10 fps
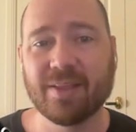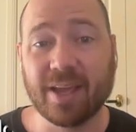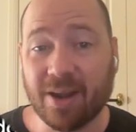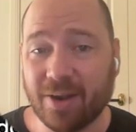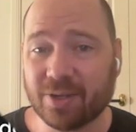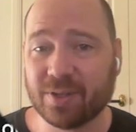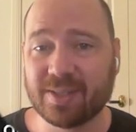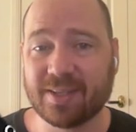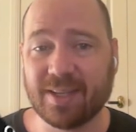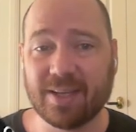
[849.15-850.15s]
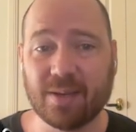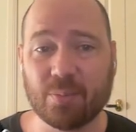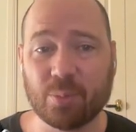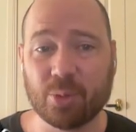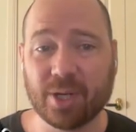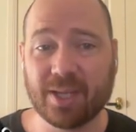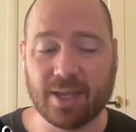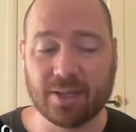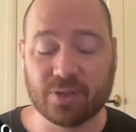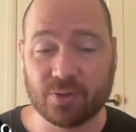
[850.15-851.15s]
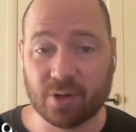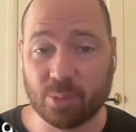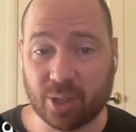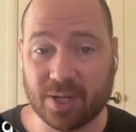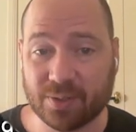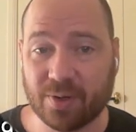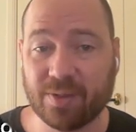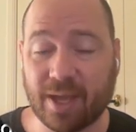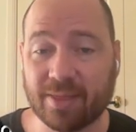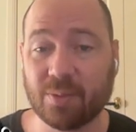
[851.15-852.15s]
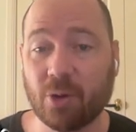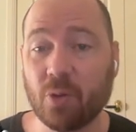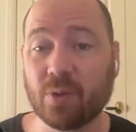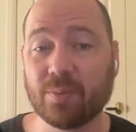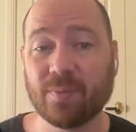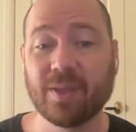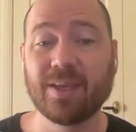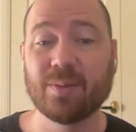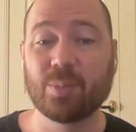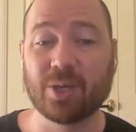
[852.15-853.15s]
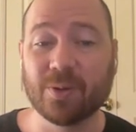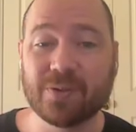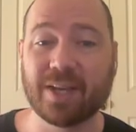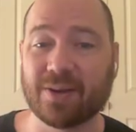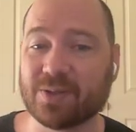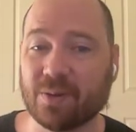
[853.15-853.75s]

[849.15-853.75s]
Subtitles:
They are actually seeing pretty strong price growth at the moment because they are so